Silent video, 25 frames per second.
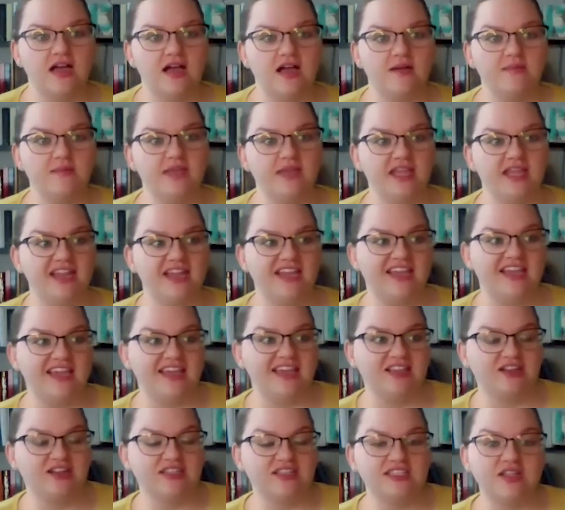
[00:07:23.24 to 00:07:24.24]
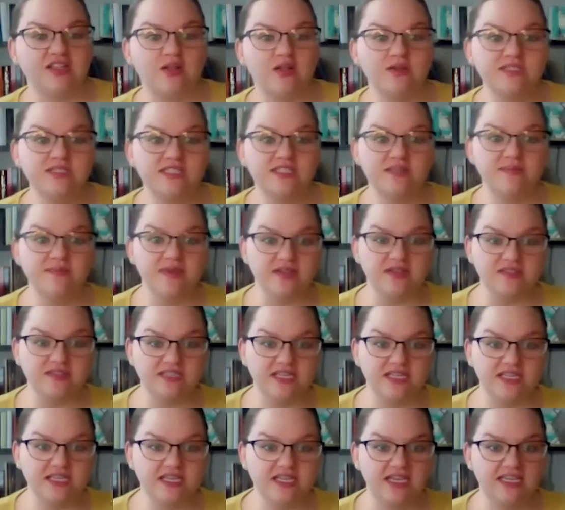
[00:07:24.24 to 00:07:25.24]
getting either as close to the
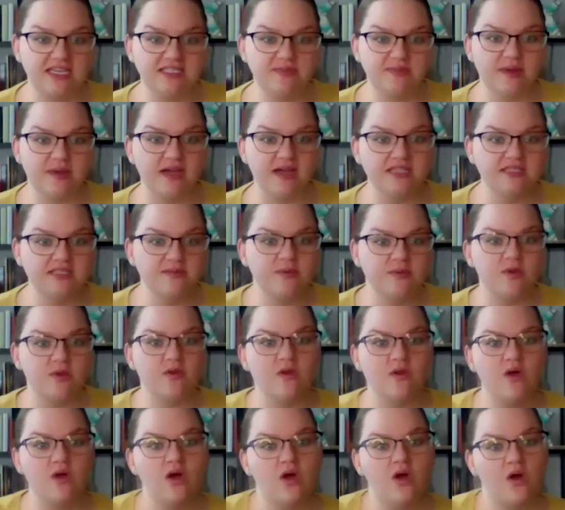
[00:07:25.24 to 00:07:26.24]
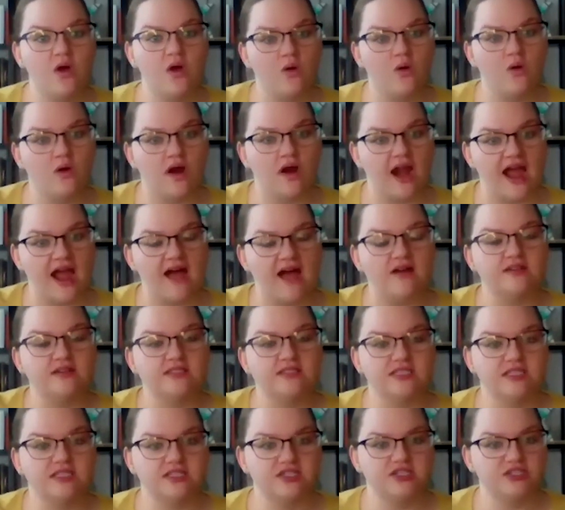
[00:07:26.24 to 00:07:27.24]
building as possible or out
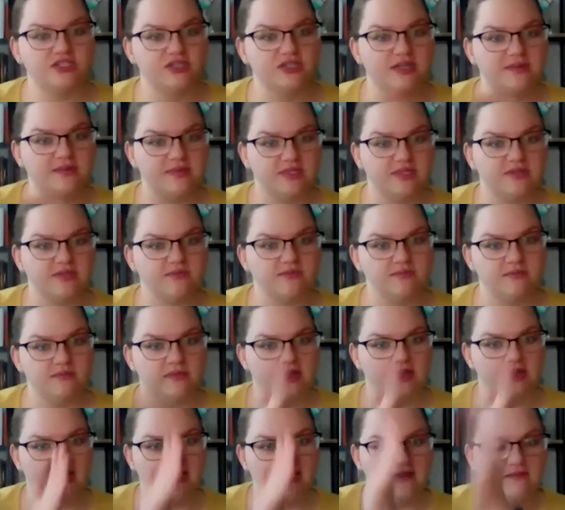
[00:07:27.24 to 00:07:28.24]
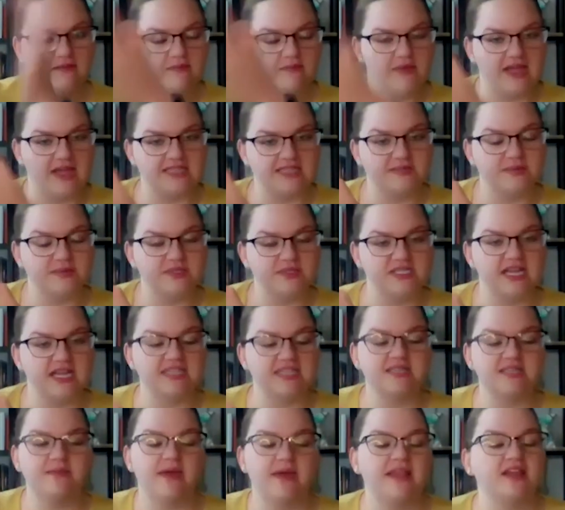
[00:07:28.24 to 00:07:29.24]
into the street, like as
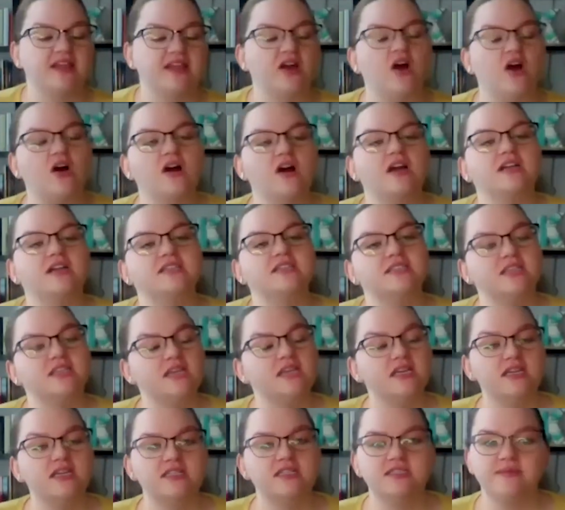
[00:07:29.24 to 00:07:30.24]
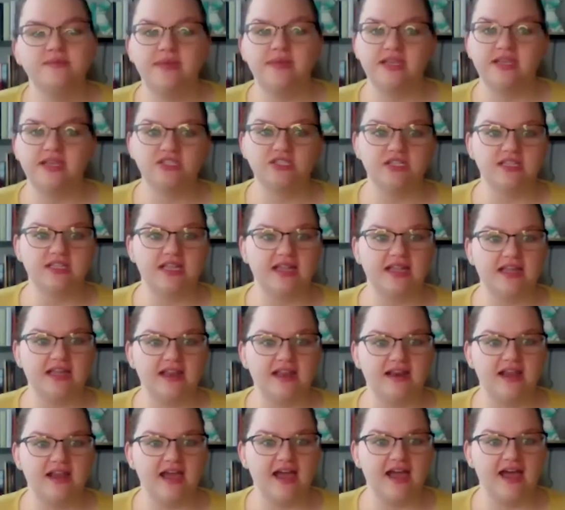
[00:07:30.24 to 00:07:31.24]
protected by the cars, to make sure
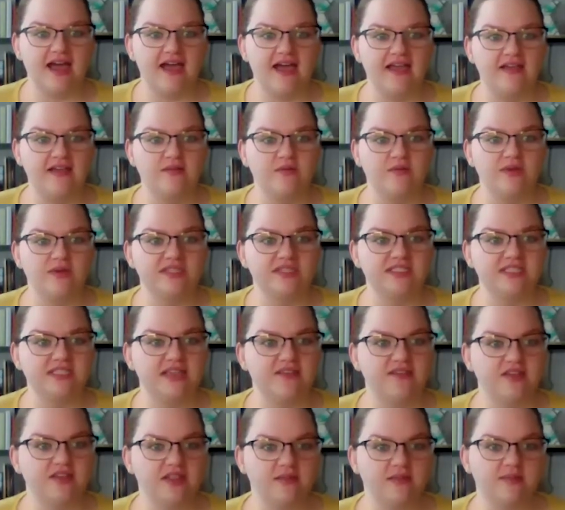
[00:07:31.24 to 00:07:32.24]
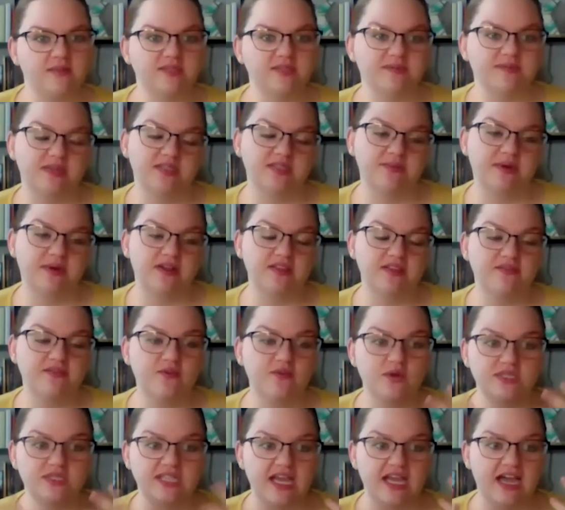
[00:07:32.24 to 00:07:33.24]
that I was giving them as much berth. Of
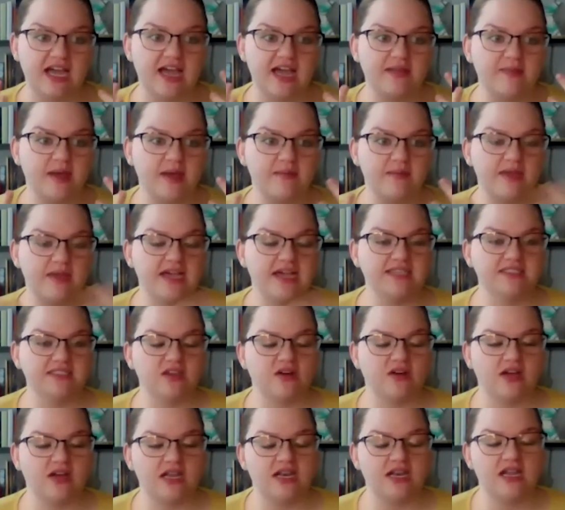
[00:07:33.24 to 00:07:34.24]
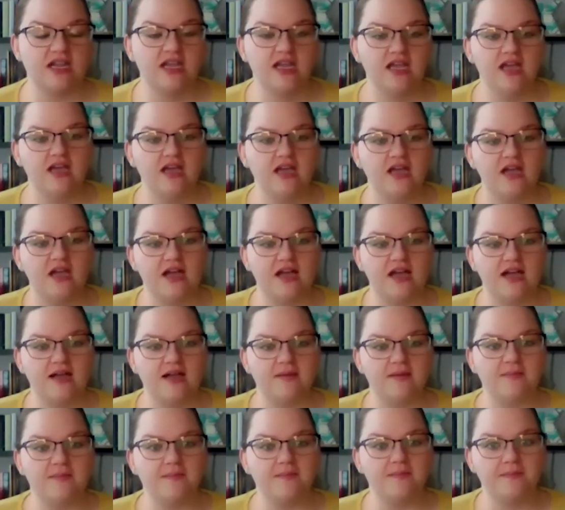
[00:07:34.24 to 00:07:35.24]
course, I had my mask on,
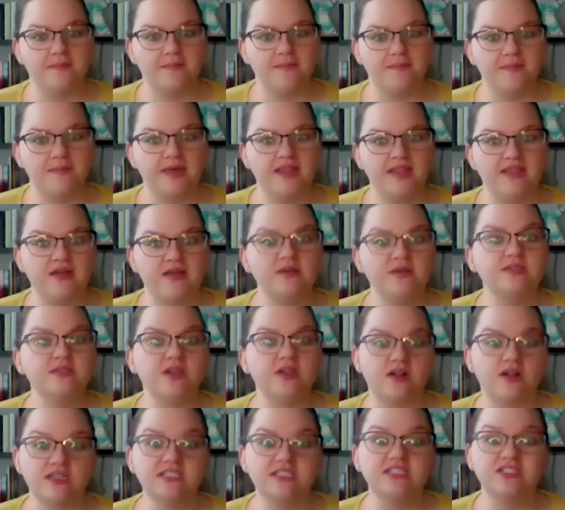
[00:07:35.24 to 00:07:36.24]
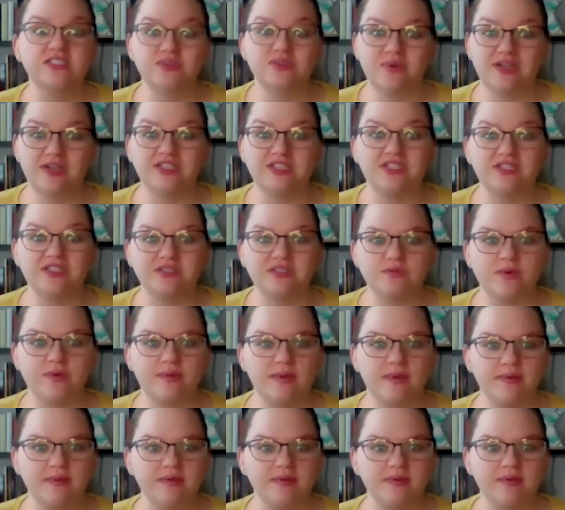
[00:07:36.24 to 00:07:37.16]
but those are situations where people